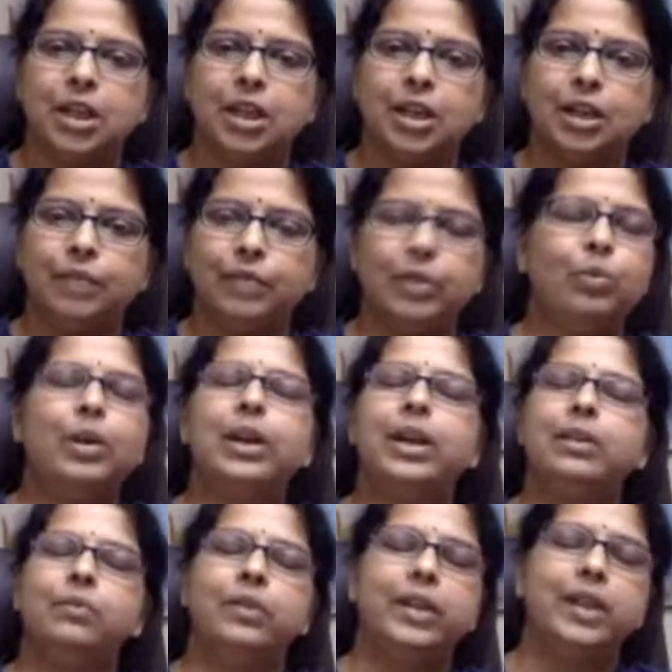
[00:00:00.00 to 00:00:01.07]
We are
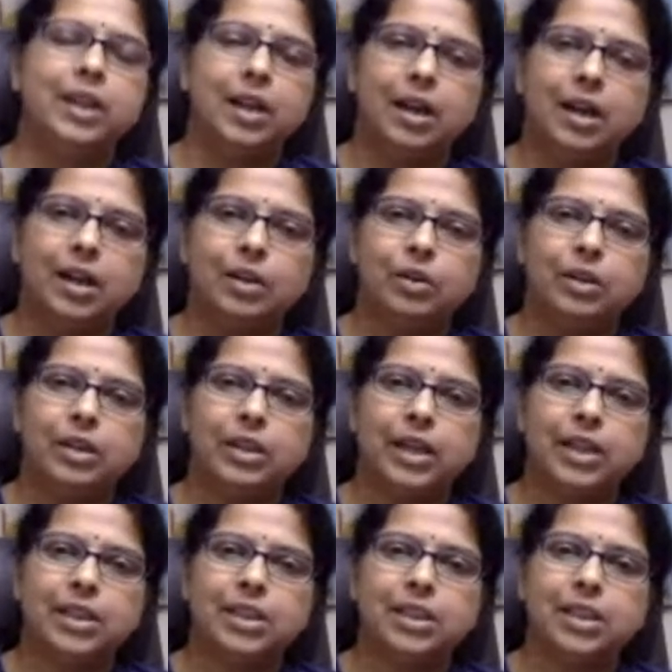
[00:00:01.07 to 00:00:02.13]
working very hard on
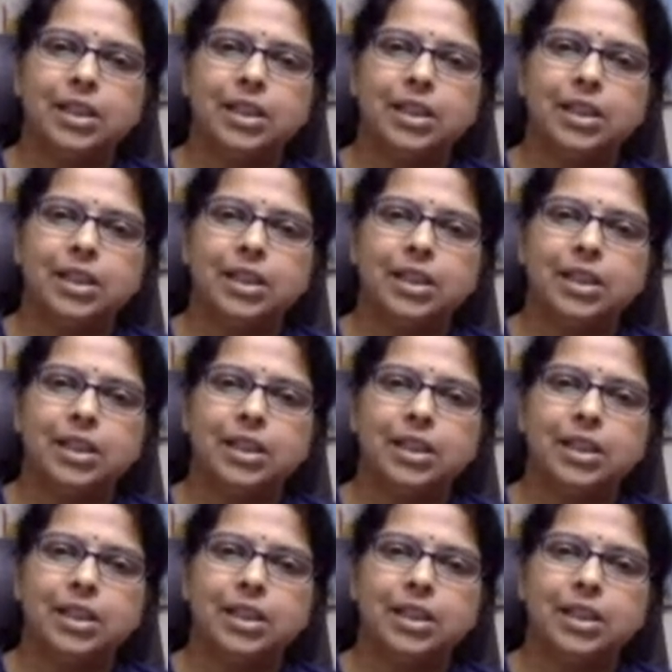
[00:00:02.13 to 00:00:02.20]
that.